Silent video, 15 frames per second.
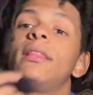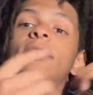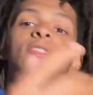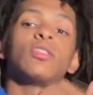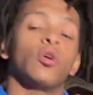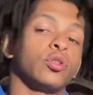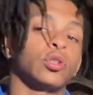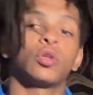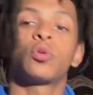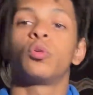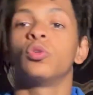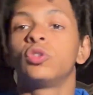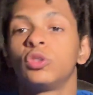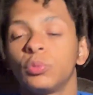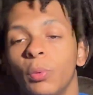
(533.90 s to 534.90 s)
Those are
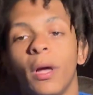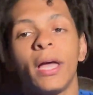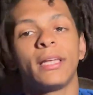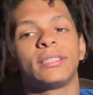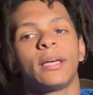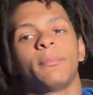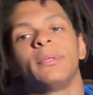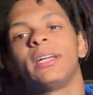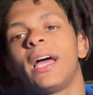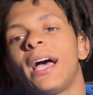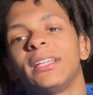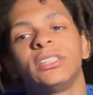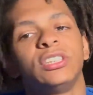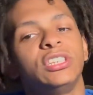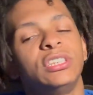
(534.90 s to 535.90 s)
cool sweats. I mean, it
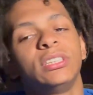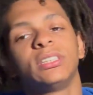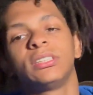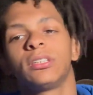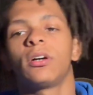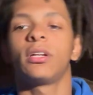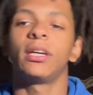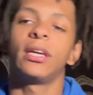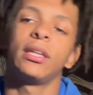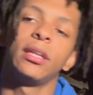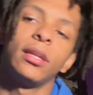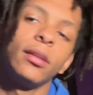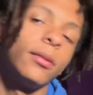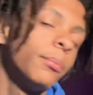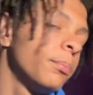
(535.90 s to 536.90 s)
has Jesus on it, and
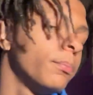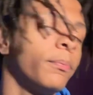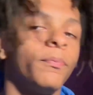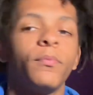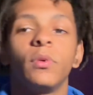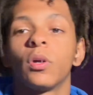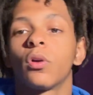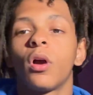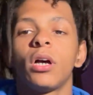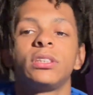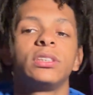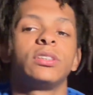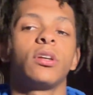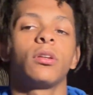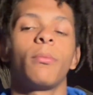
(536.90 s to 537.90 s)
then
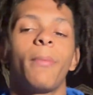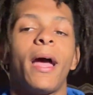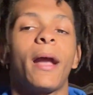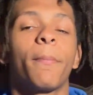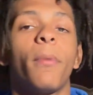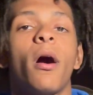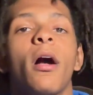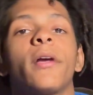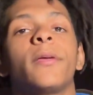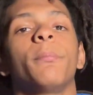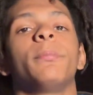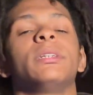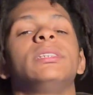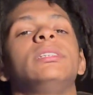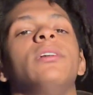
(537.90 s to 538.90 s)
crosses on the back pocket,
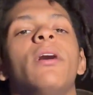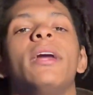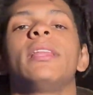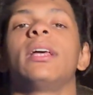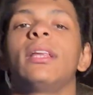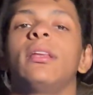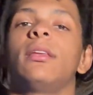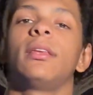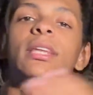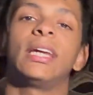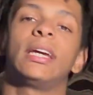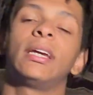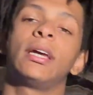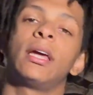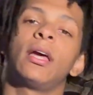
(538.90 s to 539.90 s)
but still at the end of the
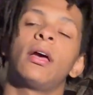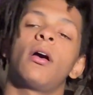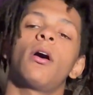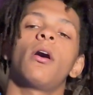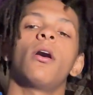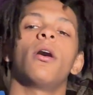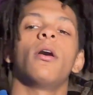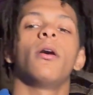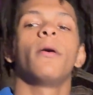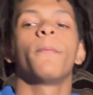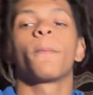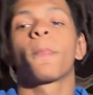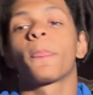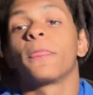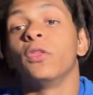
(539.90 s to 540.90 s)
day,
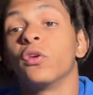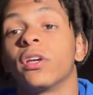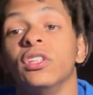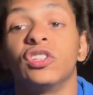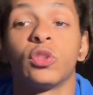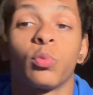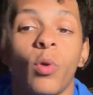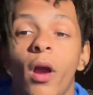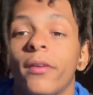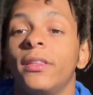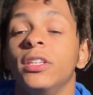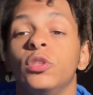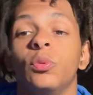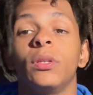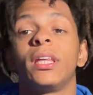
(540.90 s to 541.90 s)
you can just rock these with